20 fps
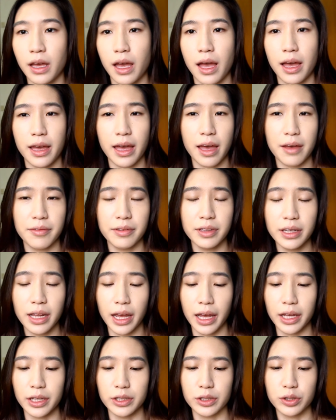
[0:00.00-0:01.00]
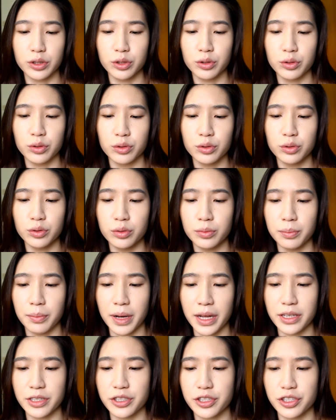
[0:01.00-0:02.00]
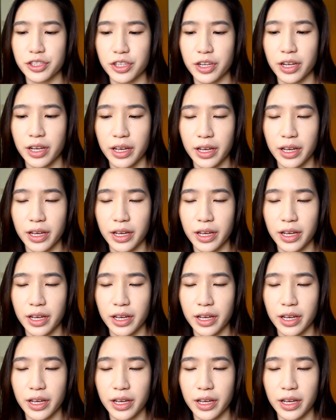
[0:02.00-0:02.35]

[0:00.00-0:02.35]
I haven't had too much